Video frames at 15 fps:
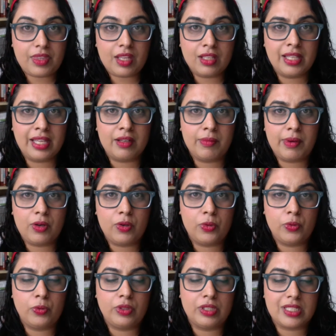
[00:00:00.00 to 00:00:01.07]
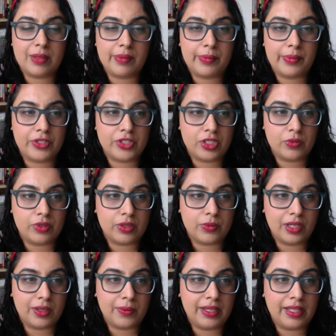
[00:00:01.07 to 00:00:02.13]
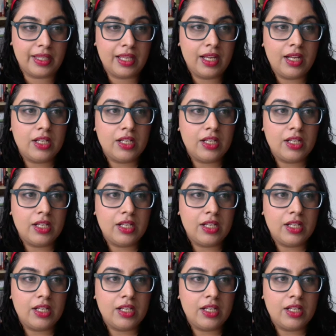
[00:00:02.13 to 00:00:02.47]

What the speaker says: like about who the type of person you want to work with.